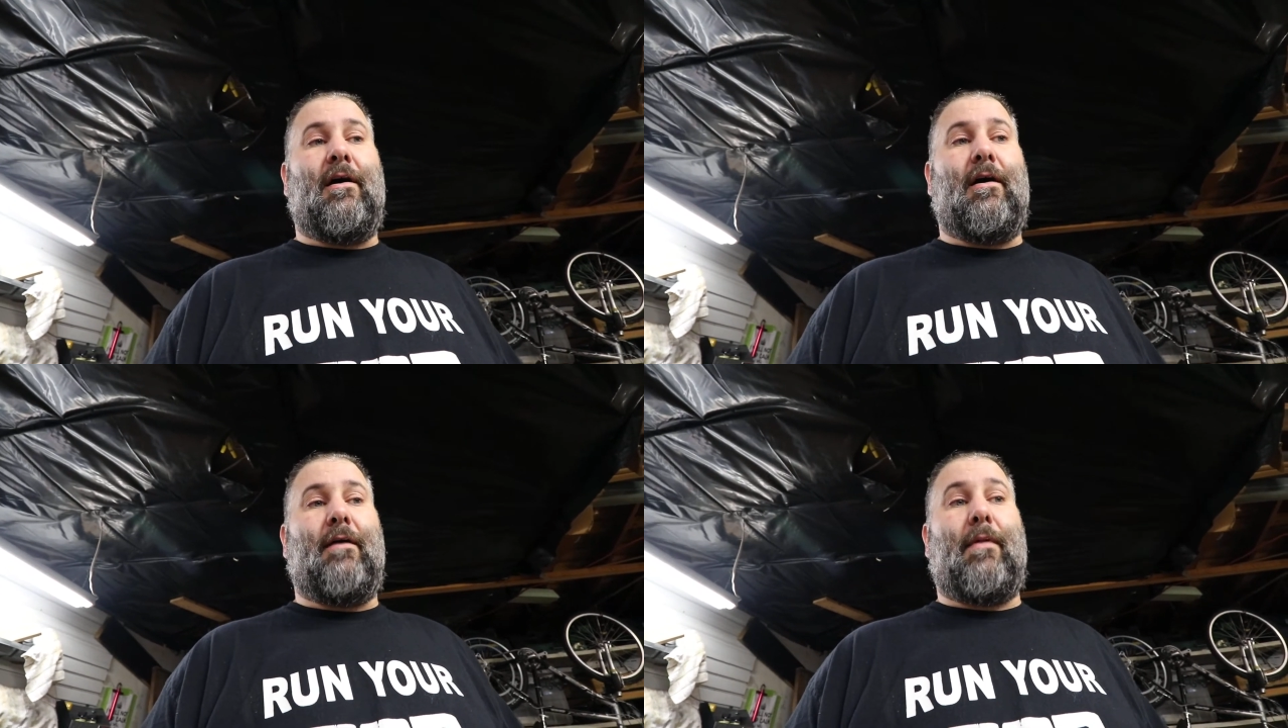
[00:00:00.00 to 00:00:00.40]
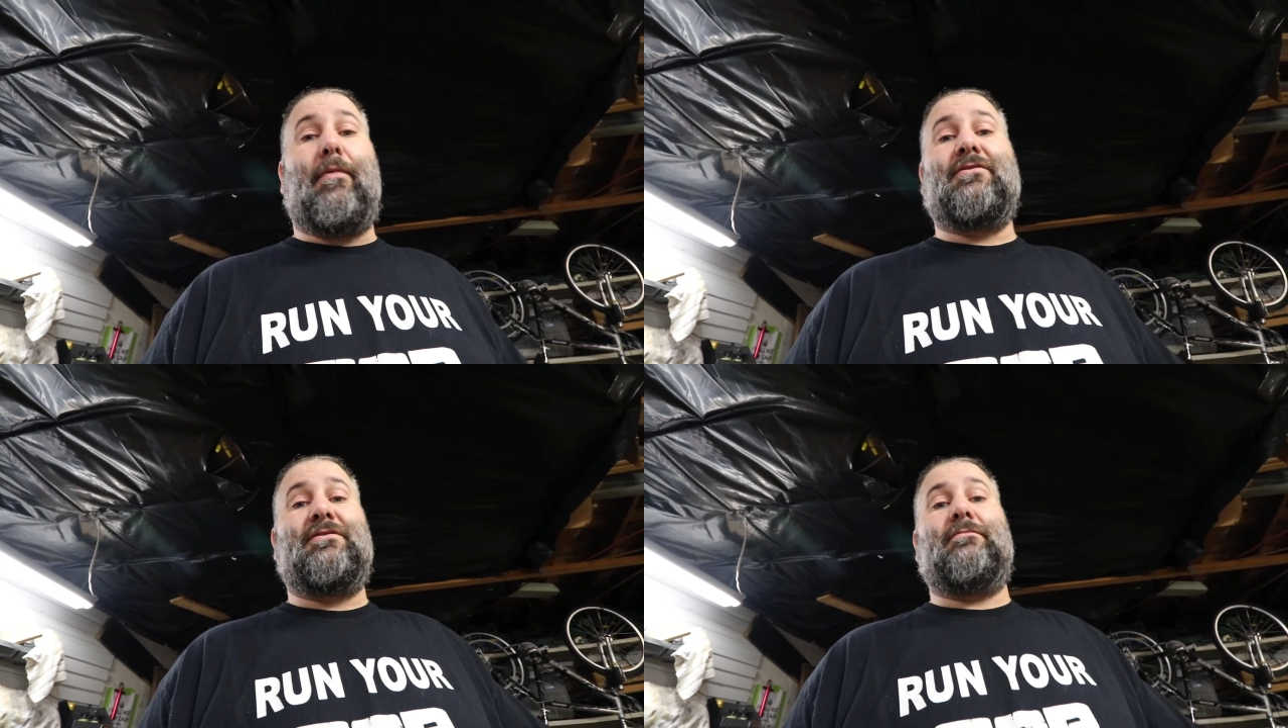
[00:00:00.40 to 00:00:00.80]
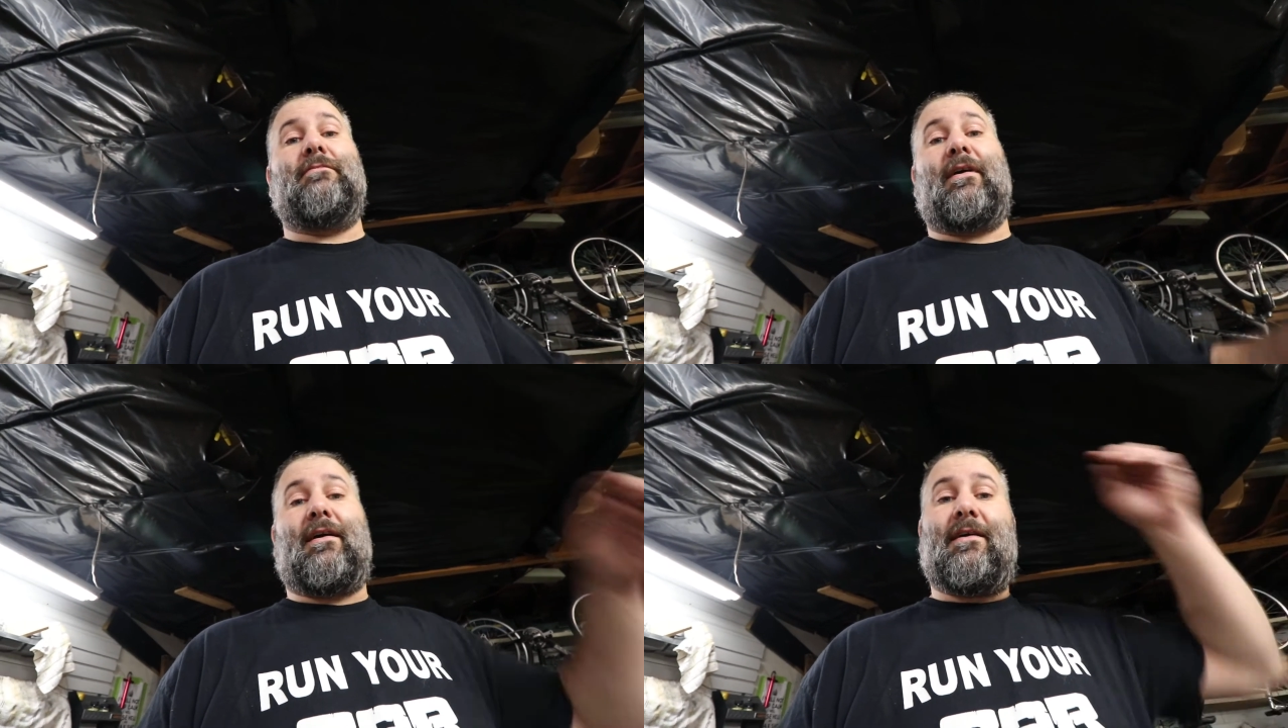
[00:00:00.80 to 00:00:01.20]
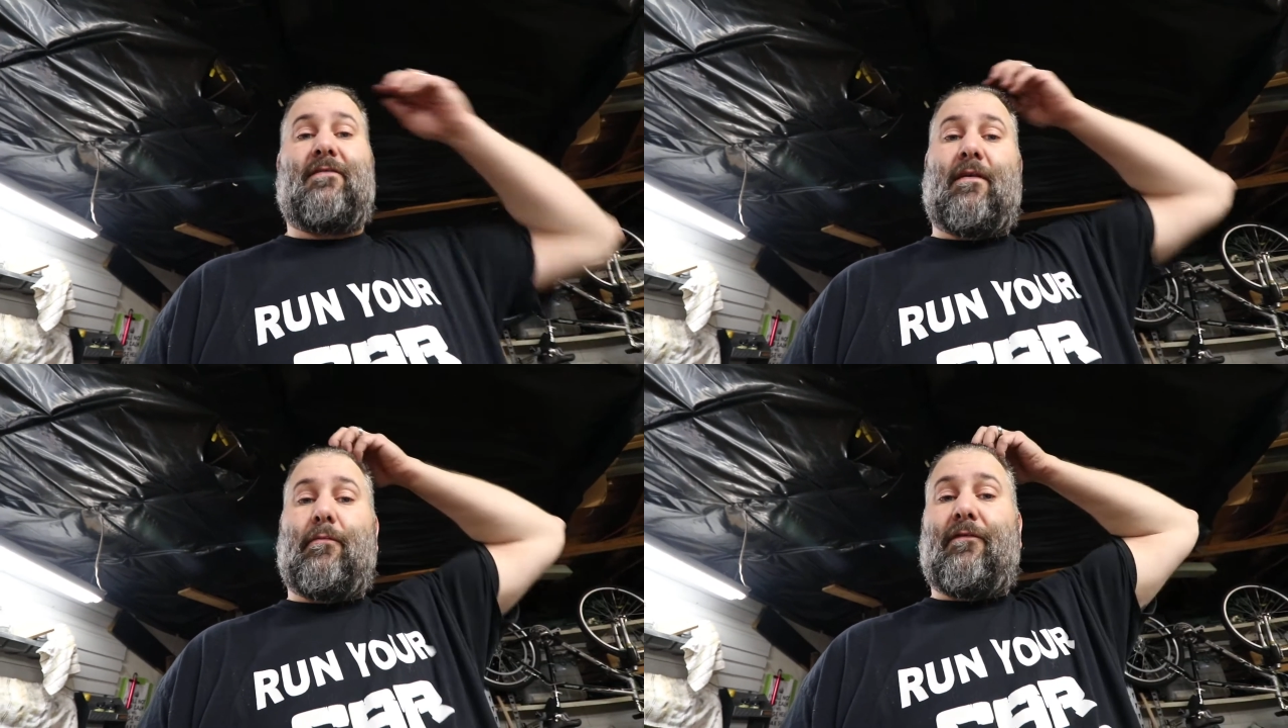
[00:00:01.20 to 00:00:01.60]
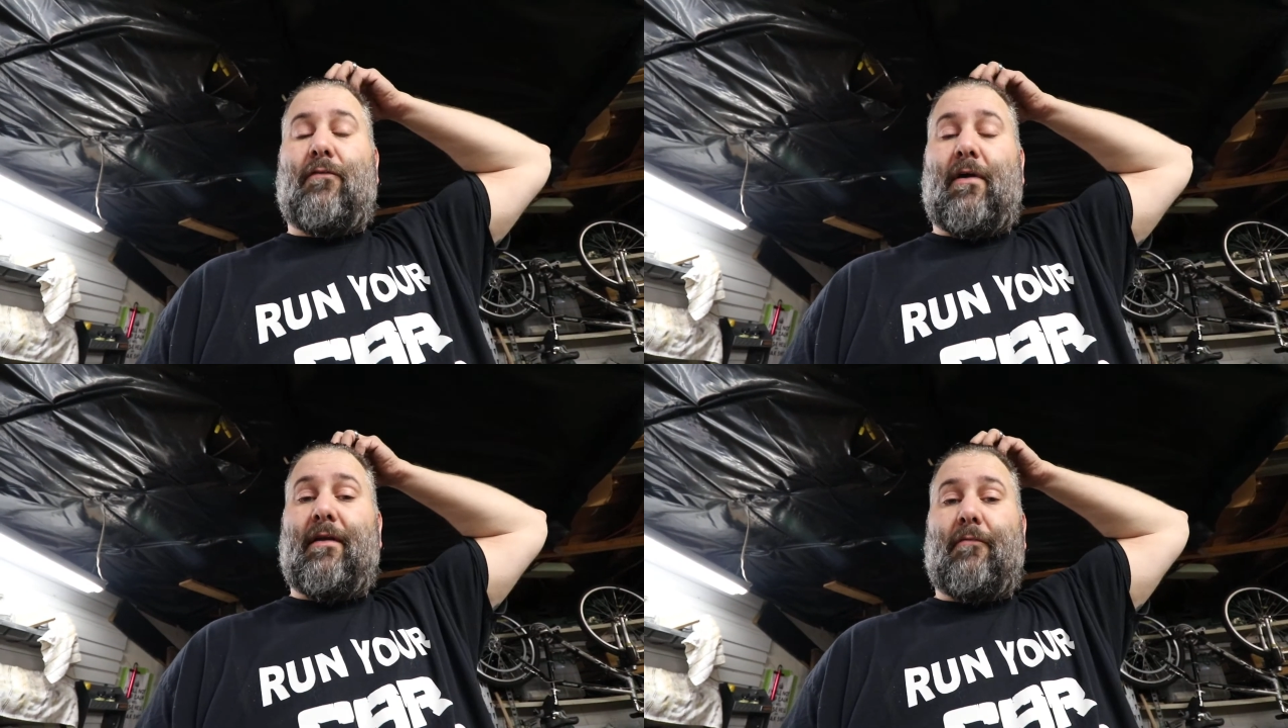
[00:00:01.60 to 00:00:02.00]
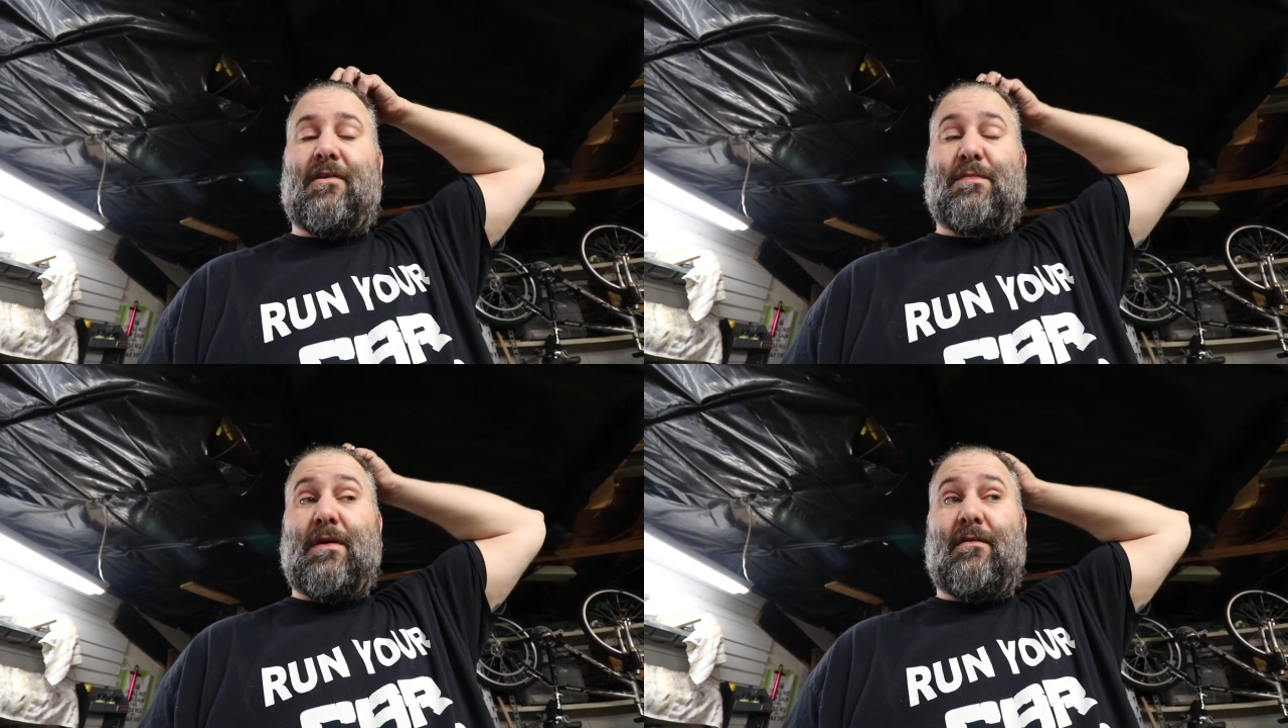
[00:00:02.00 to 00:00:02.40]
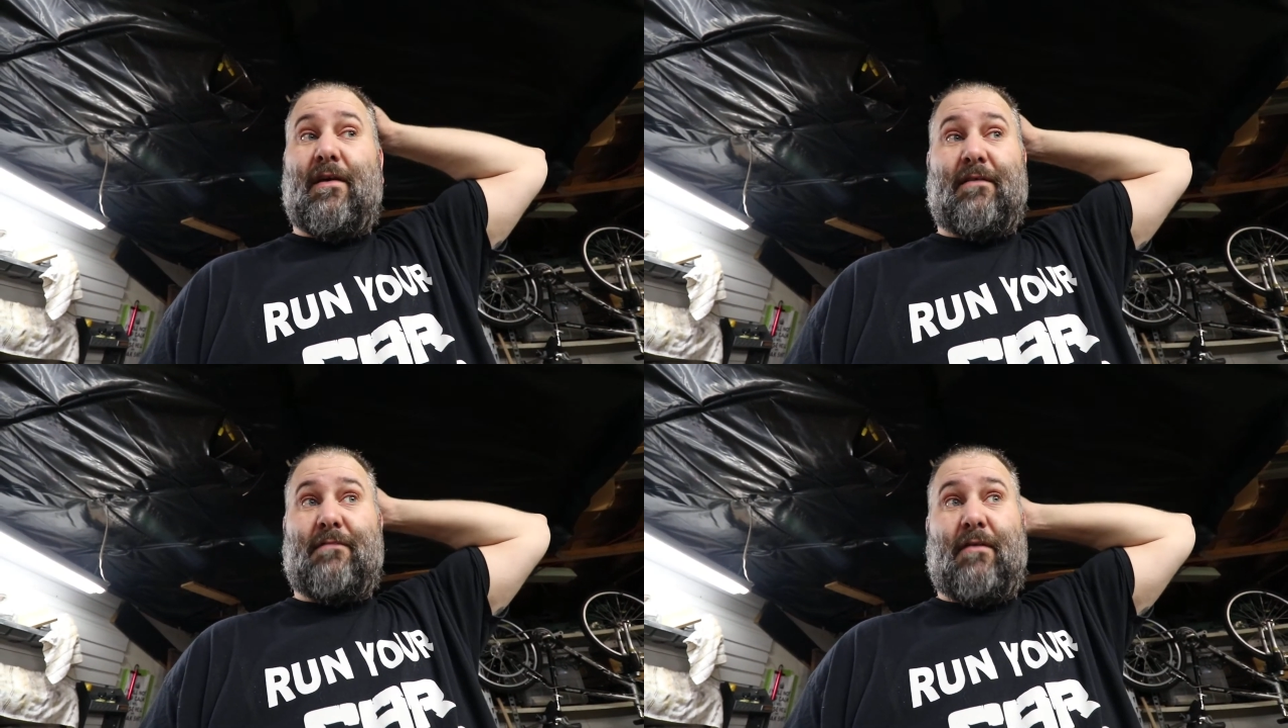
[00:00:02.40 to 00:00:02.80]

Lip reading: My budget, like I had said before, I didn't want to spend like,